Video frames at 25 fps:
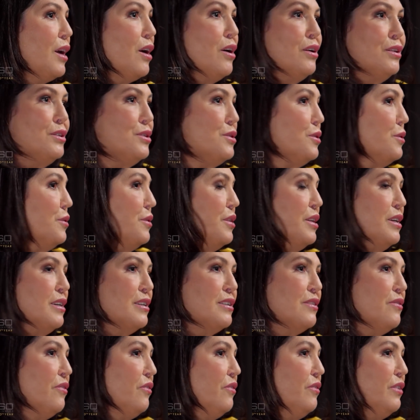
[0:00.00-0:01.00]
I'd do
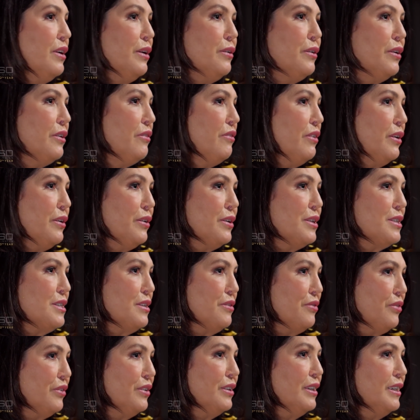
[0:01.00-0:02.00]
things very, very
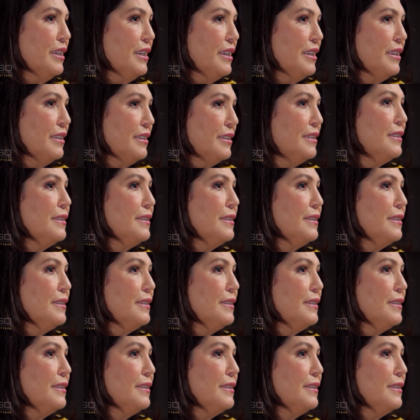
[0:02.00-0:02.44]
differently. You